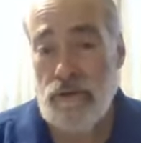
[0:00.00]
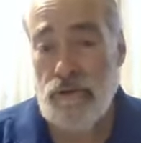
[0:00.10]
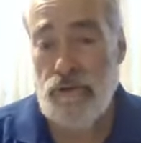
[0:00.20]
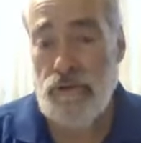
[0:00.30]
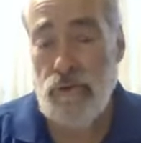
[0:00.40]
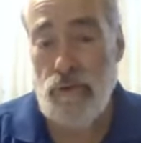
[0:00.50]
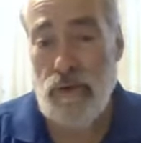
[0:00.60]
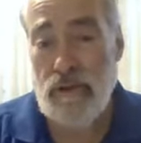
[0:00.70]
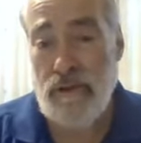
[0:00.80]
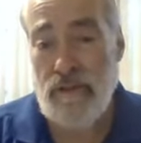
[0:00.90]
to do
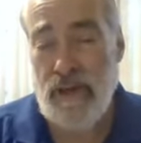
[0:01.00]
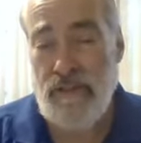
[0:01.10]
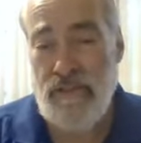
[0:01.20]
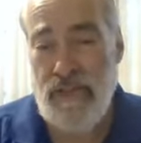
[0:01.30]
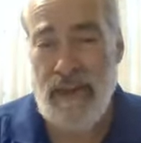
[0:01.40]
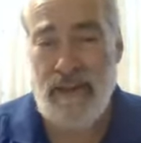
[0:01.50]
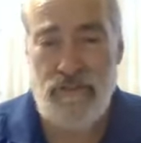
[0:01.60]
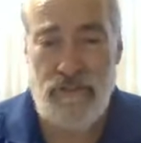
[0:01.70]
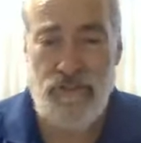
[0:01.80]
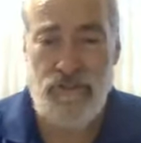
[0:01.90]
what they think
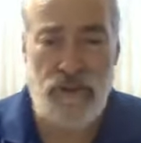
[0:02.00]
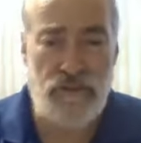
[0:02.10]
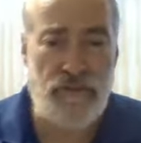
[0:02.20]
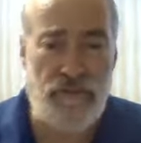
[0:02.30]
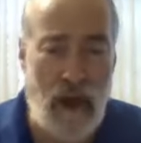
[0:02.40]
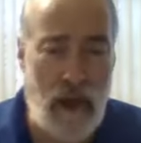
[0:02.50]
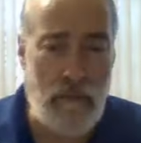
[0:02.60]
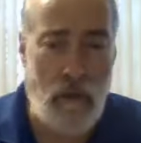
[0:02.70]
is, is justifiable.